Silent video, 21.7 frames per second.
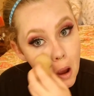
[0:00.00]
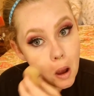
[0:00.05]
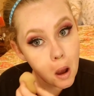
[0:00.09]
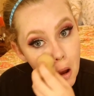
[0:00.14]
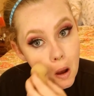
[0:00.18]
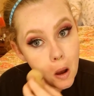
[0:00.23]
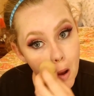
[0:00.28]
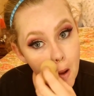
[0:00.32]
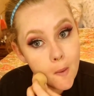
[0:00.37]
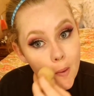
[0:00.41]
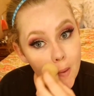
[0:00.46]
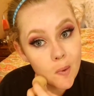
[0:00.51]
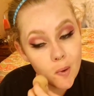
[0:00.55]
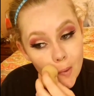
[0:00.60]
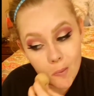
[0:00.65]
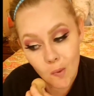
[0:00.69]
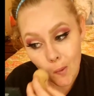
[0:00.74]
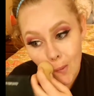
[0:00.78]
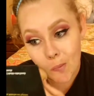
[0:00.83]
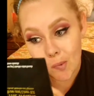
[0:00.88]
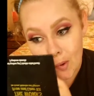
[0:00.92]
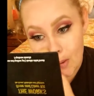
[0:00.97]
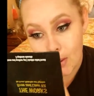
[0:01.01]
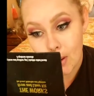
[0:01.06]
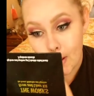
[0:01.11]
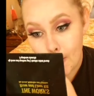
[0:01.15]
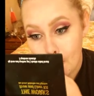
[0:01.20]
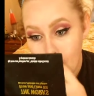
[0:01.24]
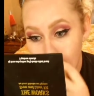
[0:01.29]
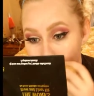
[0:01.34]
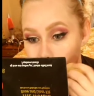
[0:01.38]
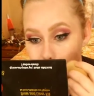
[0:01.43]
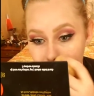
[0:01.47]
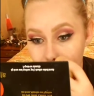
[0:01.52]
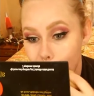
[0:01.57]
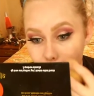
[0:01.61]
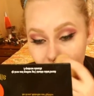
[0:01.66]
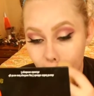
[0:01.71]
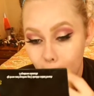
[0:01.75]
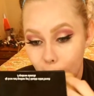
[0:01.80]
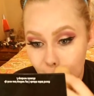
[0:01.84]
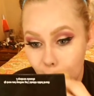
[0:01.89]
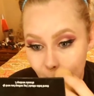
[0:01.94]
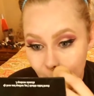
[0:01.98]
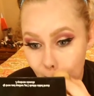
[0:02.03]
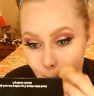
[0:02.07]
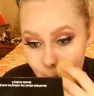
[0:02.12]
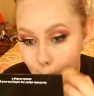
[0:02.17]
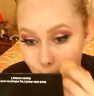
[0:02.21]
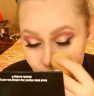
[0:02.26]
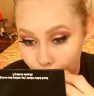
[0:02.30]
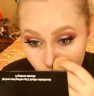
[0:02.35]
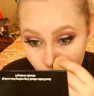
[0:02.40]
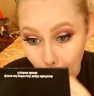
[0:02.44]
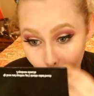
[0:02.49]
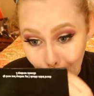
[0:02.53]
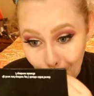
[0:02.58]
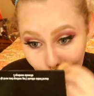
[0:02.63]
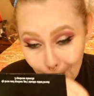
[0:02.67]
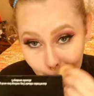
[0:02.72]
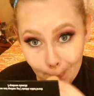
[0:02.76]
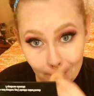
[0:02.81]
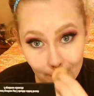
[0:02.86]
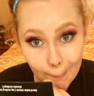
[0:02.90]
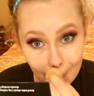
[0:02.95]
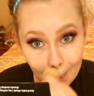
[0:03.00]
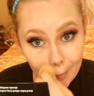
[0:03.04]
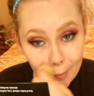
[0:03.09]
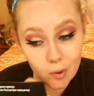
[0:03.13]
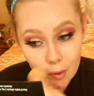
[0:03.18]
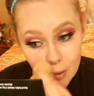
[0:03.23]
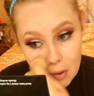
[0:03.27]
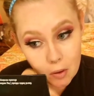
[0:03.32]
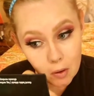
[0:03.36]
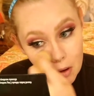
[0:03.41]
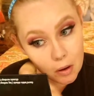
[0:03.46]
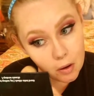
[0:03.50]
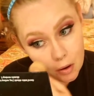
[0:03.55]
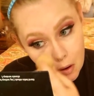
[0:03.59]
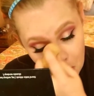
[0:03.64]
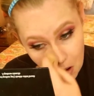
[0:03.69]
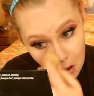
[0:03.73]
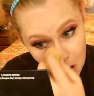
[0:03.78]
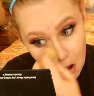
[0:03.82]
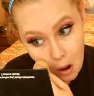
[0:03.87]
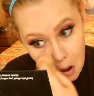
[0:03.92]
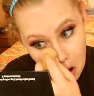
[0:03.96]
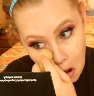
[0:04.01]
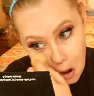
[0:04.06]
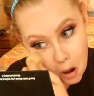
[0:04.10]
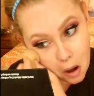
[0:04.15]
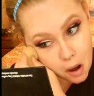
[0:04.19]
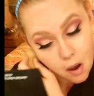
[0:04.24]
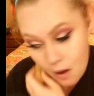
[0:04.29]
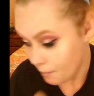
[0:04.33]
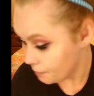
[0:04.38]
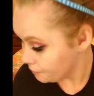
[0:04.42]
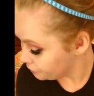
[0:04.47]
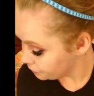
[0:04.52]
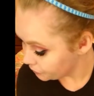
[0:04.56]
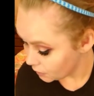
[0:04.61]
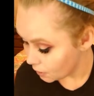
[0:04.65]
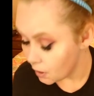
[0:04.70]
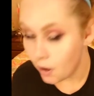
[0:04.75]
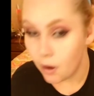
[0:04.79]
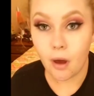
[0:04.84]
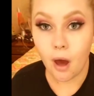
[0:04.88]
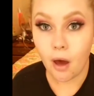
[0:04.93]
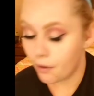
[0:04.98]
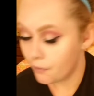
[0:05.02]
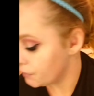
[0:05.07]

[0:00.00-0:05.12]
I do that because it just gives it that really nice buildable coverage that I'm looking for there